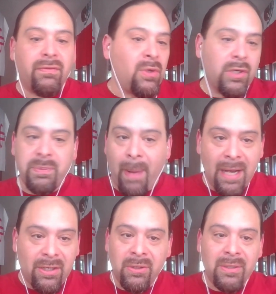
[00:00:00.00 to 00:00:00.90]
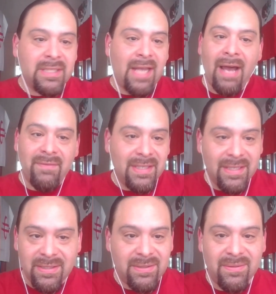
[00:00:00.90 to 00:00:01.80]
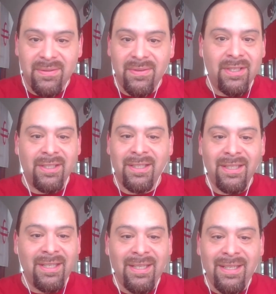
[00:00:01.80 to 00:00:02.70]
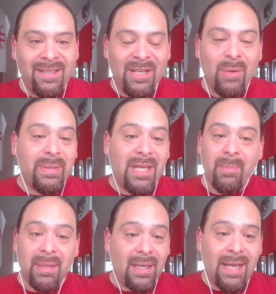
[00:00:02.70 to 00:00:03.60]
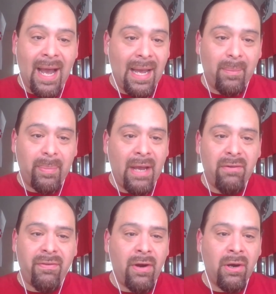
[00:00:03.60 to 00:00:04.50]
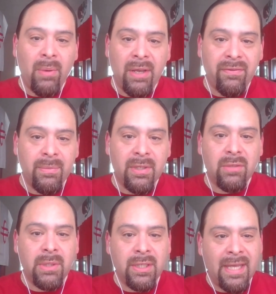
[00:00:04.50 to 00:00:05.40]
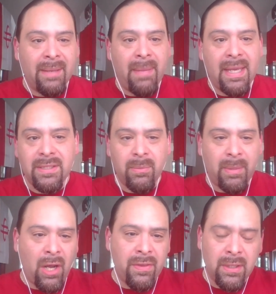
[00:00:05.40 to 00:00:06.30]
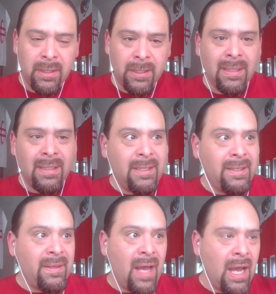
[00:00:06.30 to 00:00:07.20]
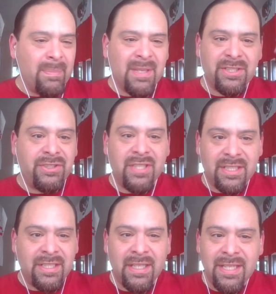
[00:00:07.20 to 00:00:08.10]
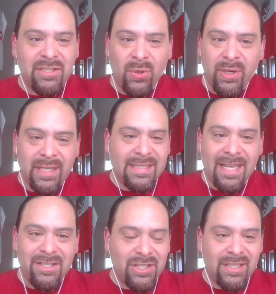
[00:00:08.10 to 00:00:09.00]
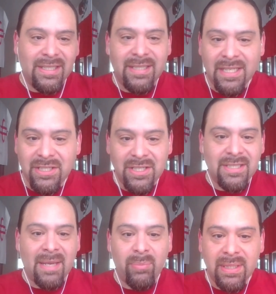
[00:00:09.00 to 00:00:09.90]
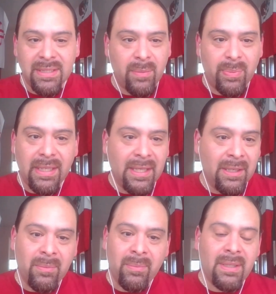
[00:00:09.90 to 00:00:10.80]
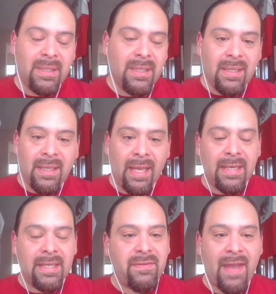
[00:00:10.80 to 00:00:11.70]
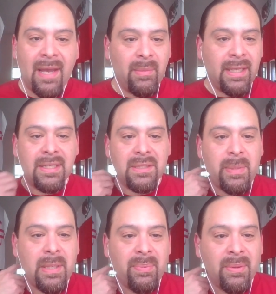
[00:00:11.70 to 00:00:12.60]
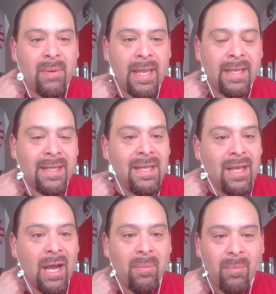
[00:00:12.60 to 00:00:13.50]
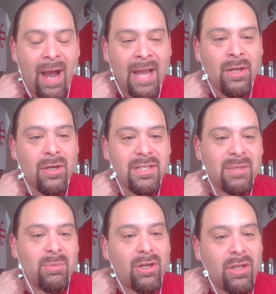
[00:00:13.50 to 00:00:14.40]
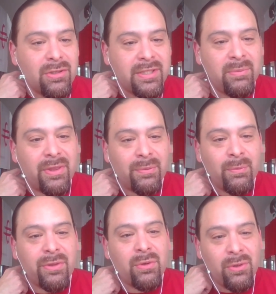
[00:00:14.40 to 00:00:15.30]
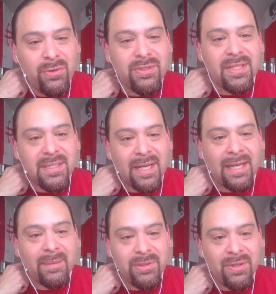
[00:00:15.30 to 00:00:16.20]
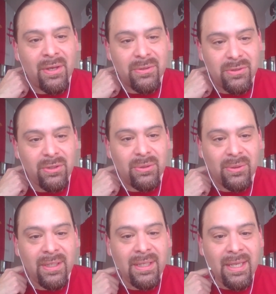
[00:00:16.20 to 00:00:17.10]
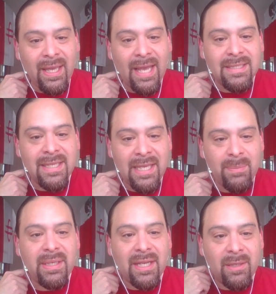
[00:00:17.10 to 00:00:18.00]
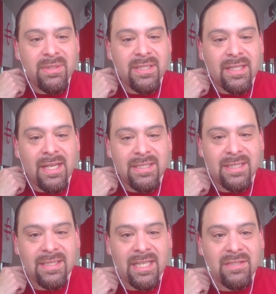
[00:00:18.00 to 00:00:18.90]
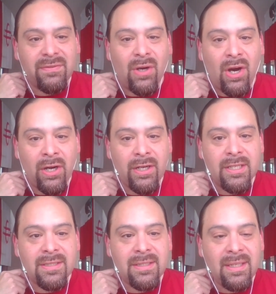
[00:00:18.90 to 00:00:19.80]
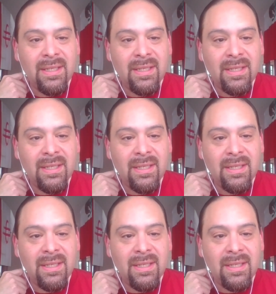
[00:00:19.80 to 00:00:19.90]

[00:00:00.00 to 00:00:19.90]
of course, Baco, it's obvious becoming a cop, how far away from the community that makes them, and all the the disorientation and tensions that brings up in him and his family and his people, right? I noticed it more closely with Cruz this time, though, too. As he becomes a successful artist,